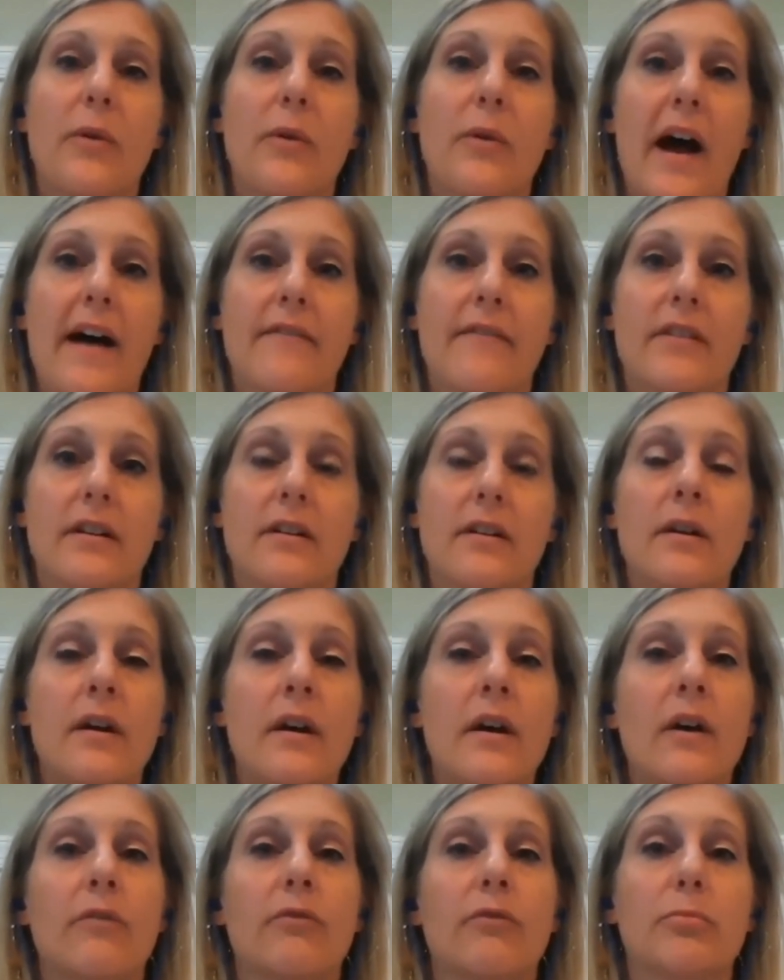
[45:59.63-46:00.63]
haven't
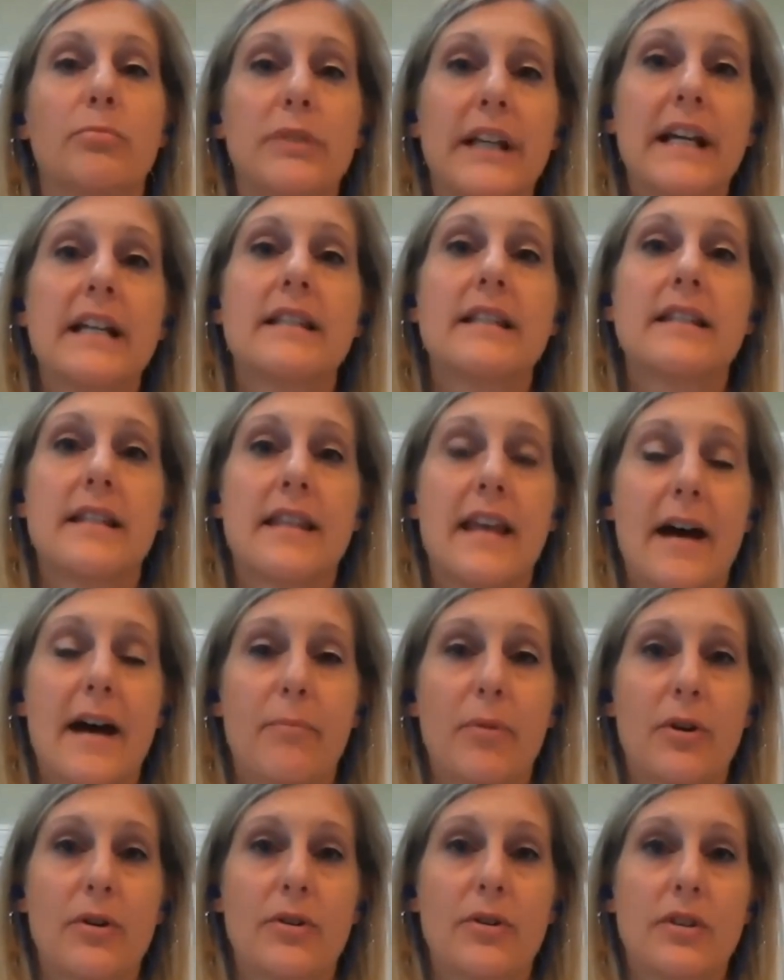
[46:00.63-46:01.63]
replaced that
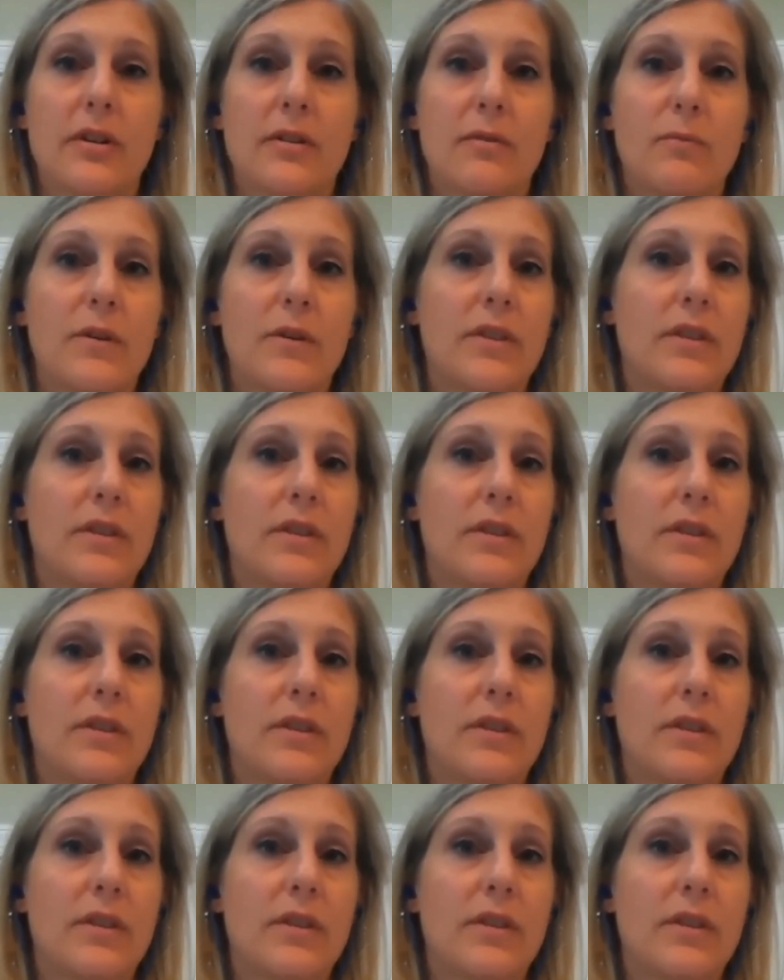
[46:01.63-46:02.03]
person with